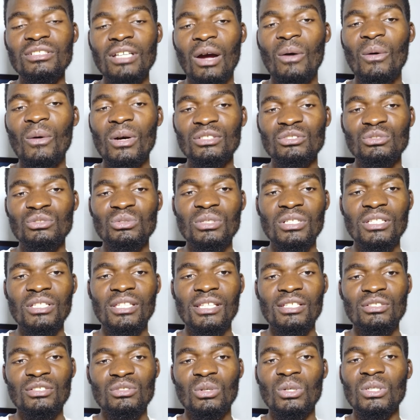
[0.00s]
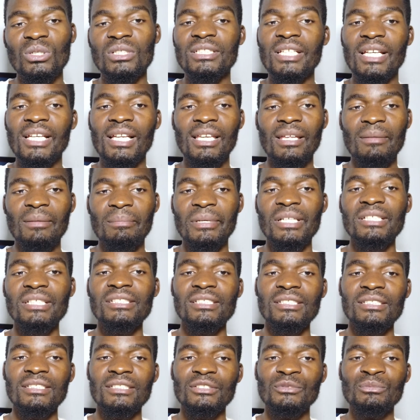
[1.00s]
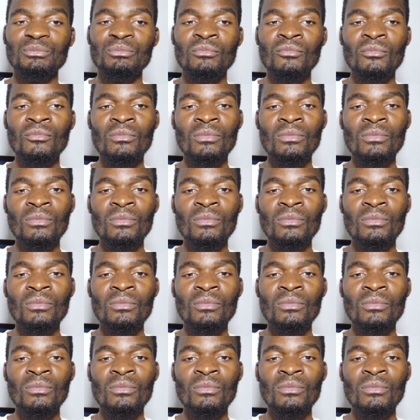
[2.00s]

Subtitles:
I was doing this on daily basis,